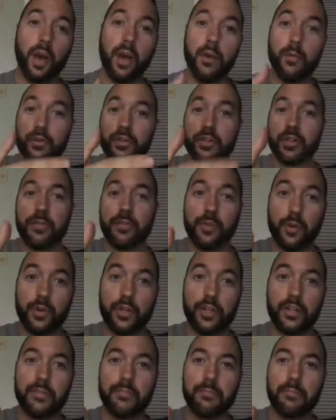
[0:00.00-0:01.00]
I wish I
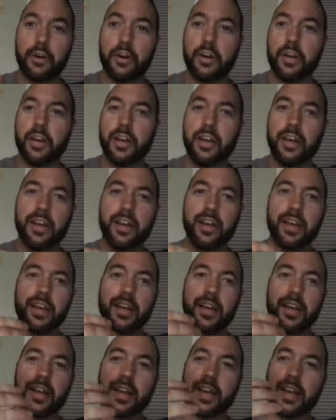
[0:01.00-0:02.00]
voted, but
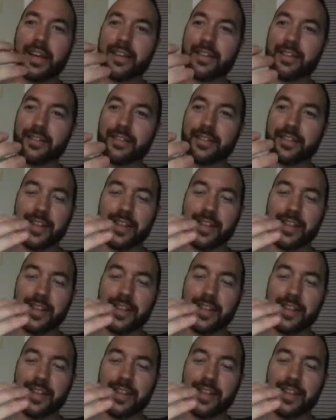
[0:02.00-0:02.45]
to